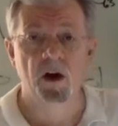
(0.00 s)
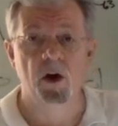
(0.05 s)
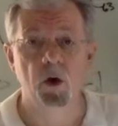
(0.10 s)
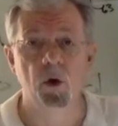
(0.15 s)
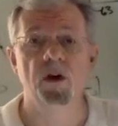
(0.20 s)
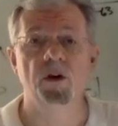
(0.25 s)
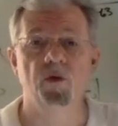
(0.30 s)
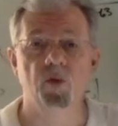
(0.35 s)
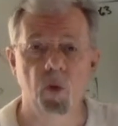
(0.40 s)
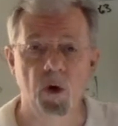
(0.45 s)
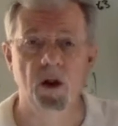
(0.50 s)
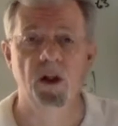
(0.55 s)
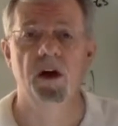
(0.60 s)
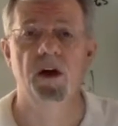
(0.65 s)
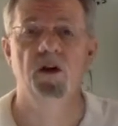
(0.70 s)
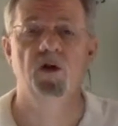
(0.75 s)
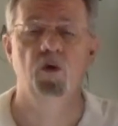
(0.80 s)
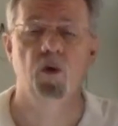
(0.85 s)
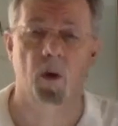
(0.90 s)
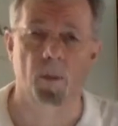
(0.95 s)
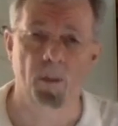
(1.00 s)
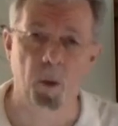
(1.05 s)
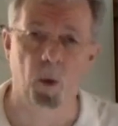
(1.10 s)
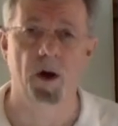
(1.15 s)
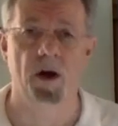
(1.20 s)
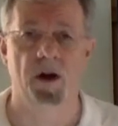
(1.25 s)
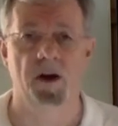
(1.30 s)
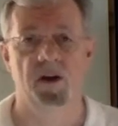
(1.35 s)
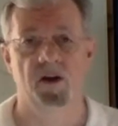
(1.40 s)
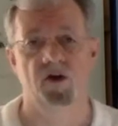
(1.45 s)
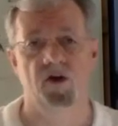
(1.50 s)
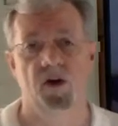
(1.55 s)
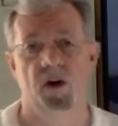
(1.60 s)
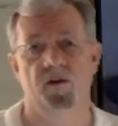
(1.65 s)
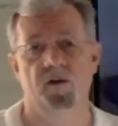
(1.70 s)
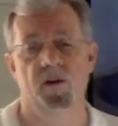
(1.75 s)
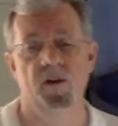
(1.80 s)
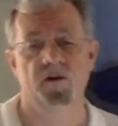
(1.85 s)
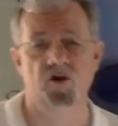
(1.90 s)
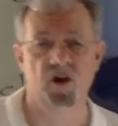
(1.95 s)
who is willing to appoint
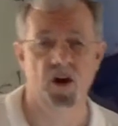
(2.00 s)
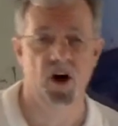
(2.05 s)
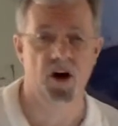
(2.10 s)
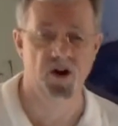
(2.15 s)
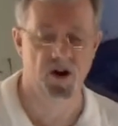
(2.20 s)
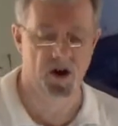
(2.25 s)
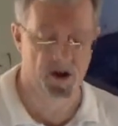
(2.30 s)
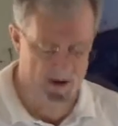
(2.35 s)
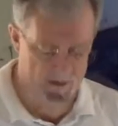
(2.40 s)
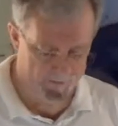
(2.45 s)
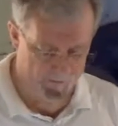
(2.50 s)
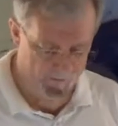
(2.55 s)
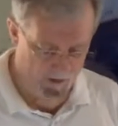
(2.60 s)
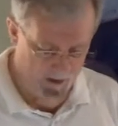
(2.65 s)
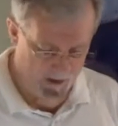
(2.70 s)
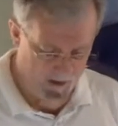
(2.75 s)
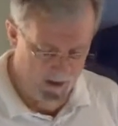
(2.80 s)
conservative judges.